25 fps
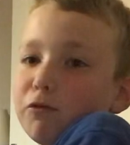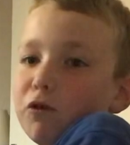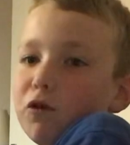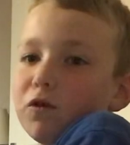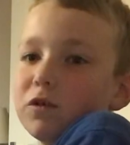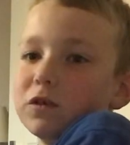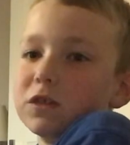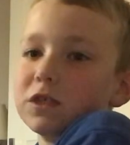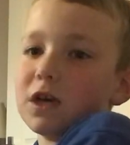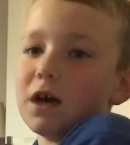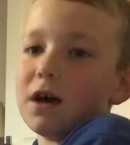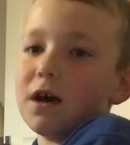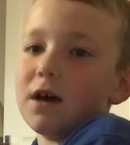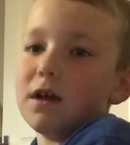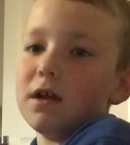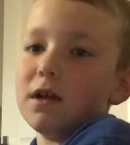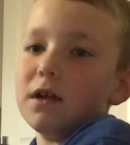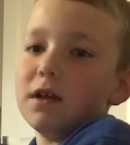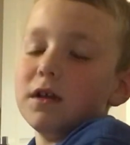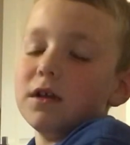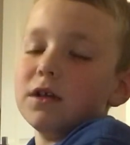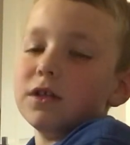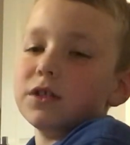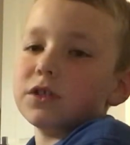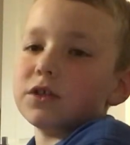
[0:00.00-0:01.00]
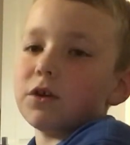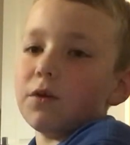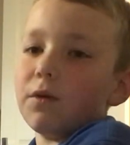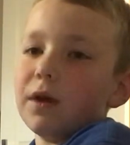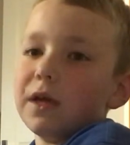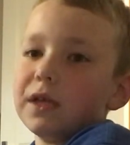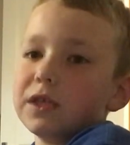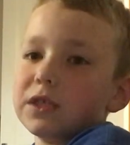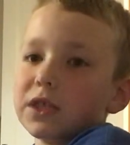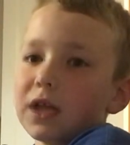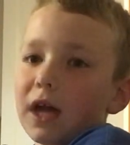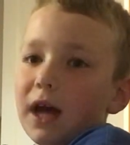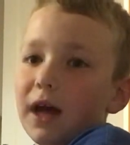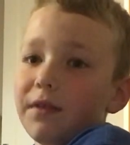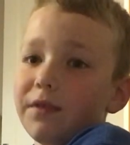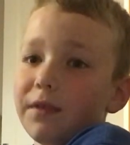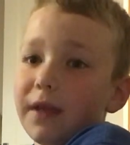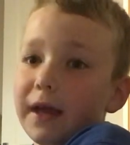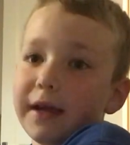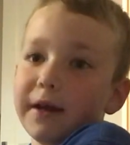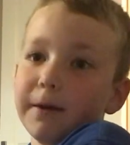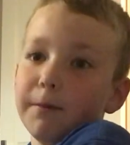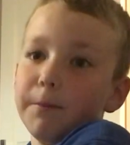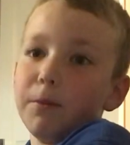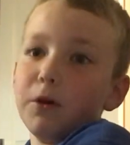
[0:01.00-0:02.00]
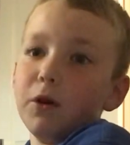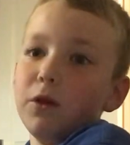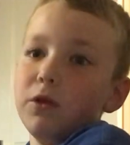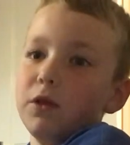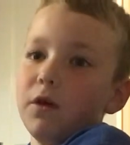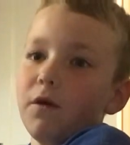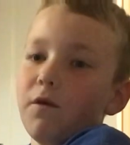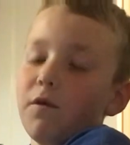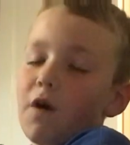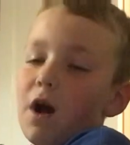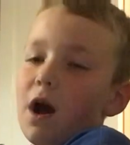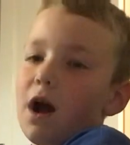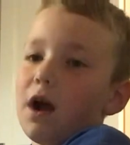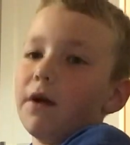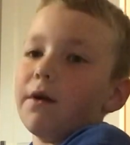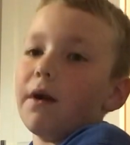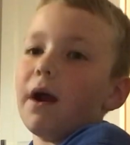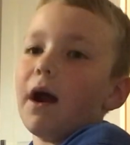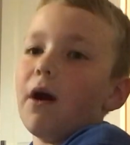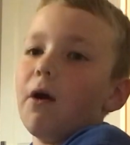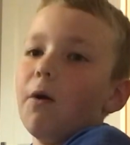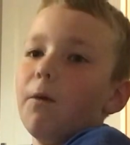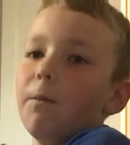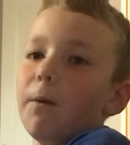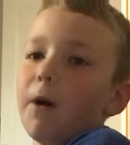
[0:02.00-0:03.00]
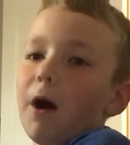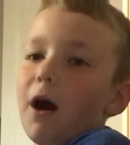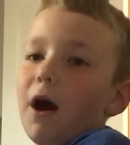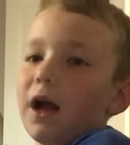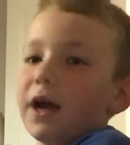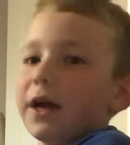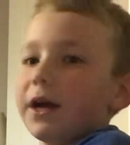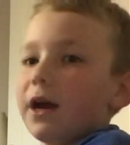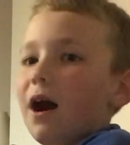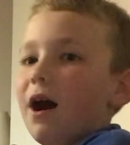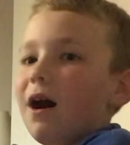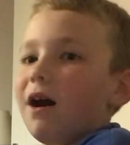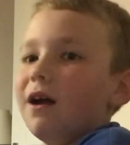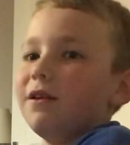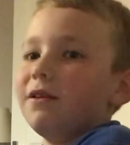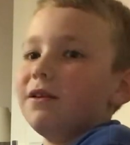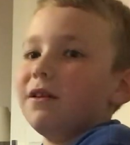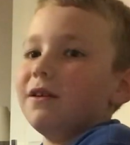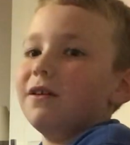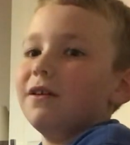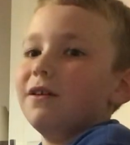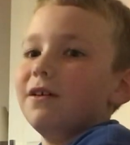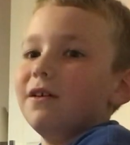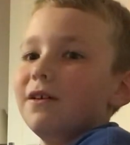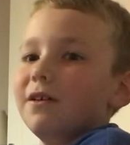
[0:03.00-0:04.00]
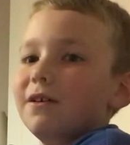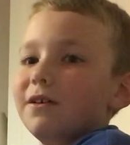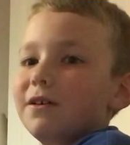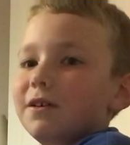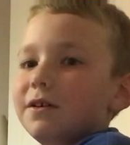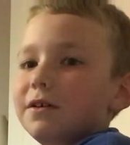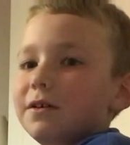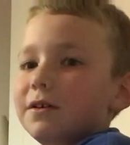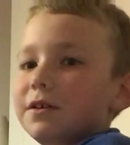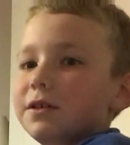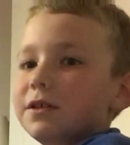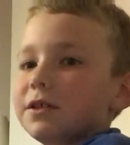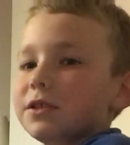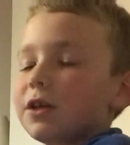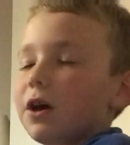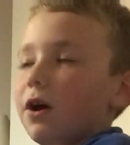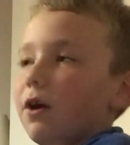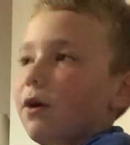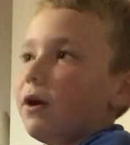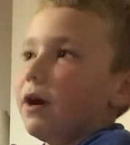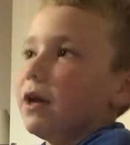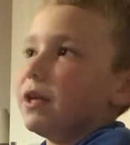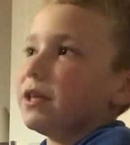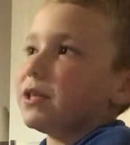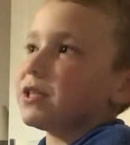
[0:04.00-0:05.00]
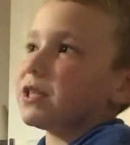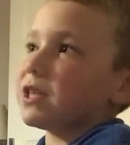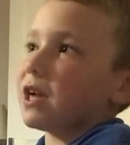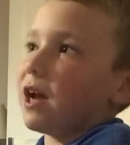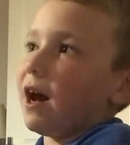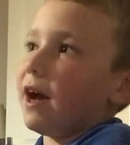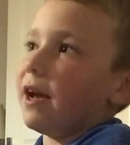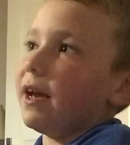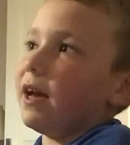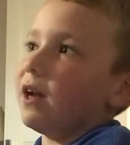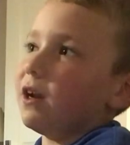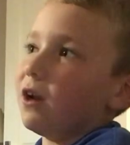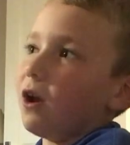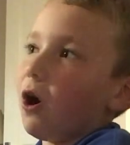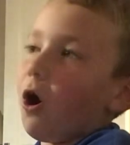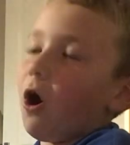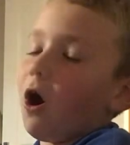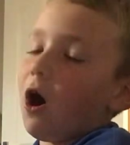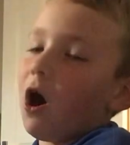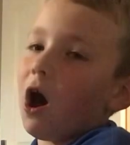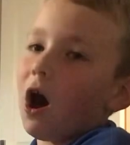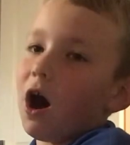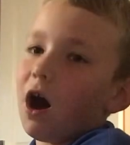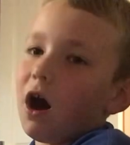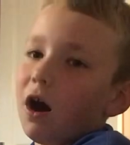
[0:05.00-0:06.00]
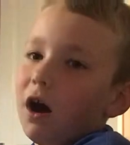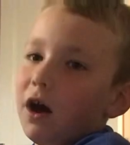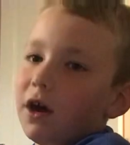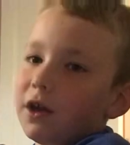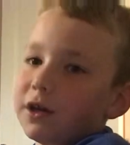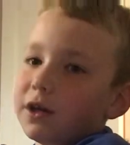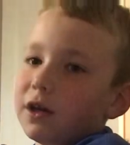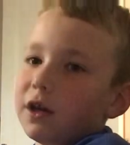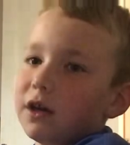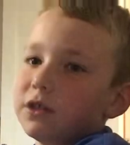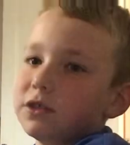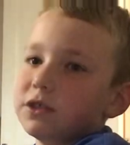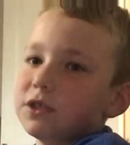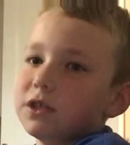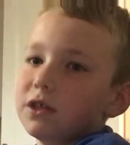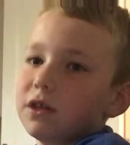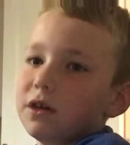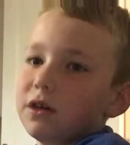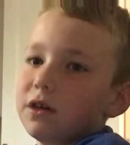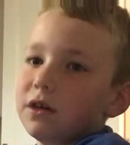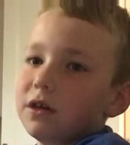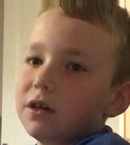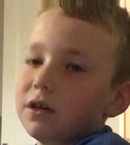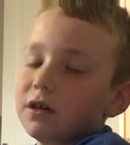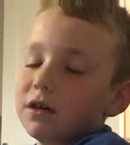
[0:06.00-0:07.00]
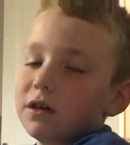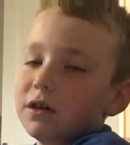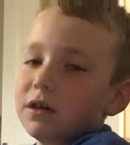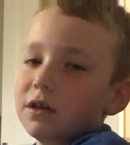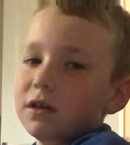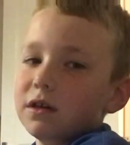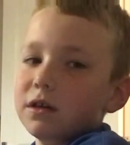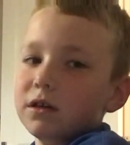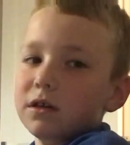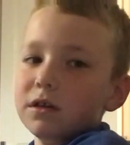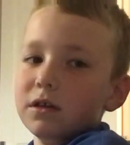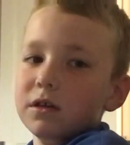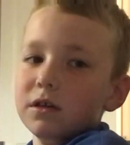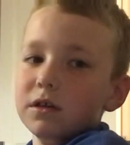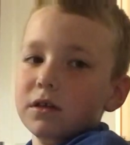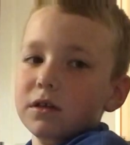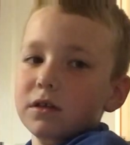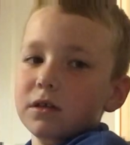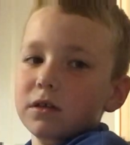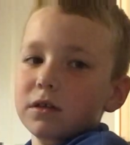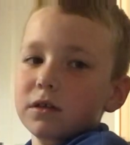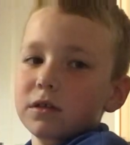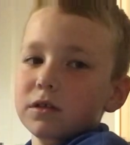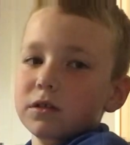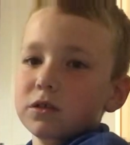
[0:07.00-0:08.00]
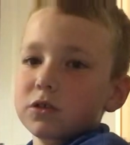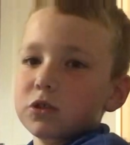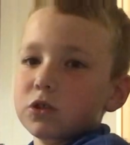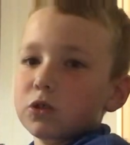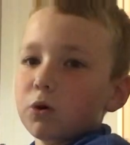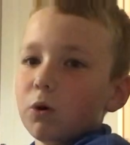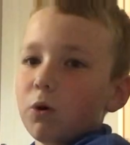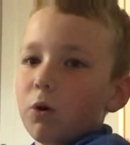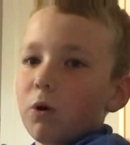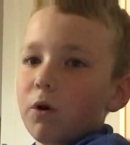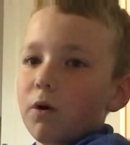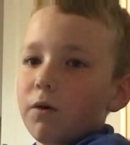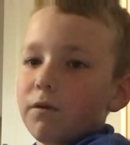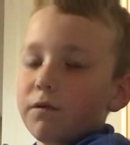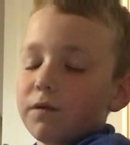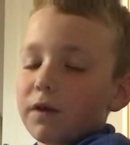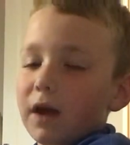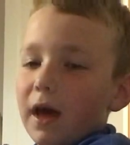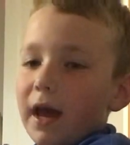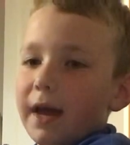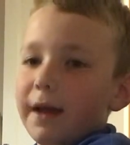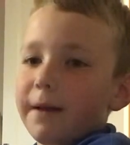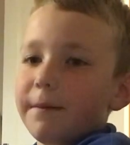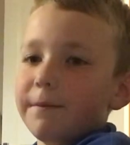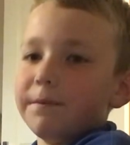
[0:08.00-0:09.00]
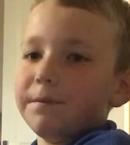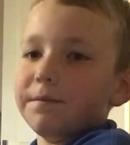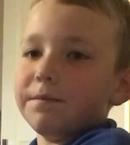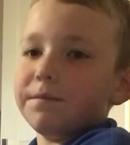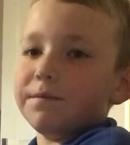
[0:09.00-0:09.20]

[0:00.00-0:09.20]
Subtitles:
water, so it's like they can put the fire out, but I can't. So it's like a lot harder to sort of like,